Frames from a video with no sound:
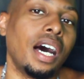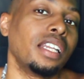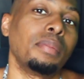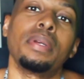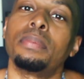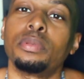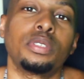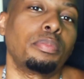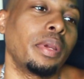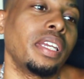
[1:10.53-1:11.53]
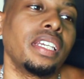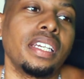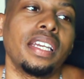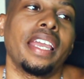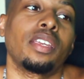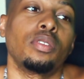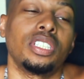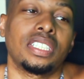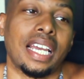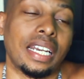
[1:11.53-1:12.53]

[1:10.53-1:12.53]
other people's opinion, and you just